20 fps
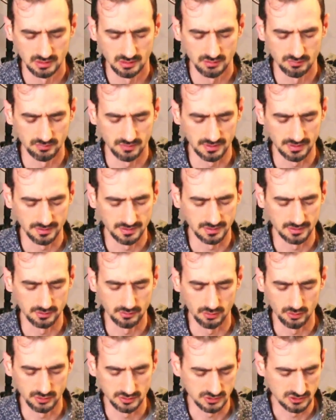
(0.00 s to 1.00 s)
Father, that your
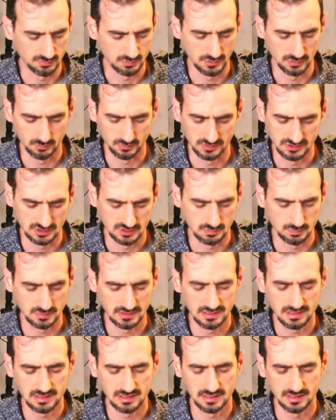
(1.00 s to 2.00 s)
Holy Spirit would
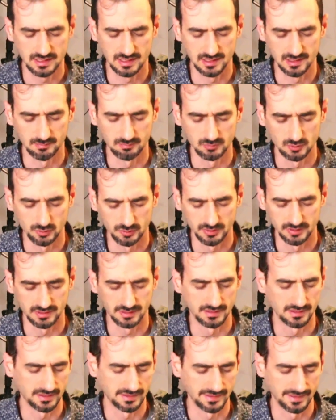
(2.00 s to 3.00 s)
speak to them, Lord, and
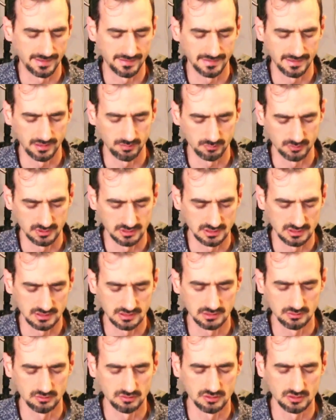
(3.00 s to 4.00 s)
that, and that it would
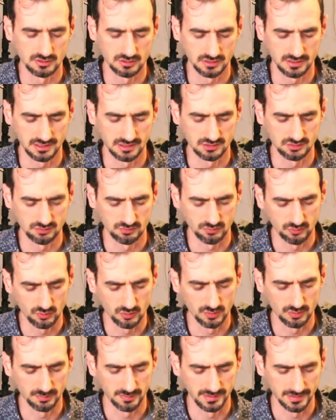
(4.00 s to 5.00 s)
continue to
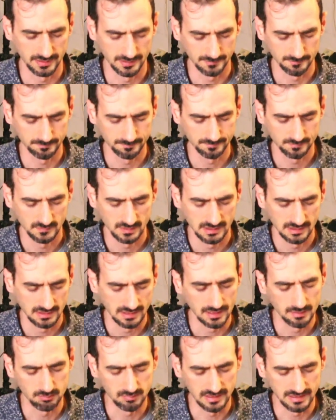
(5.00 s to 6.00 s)
transform them
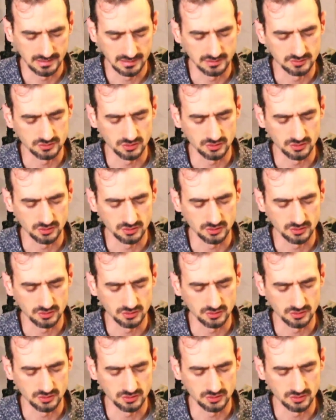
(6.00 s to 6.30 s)
and make us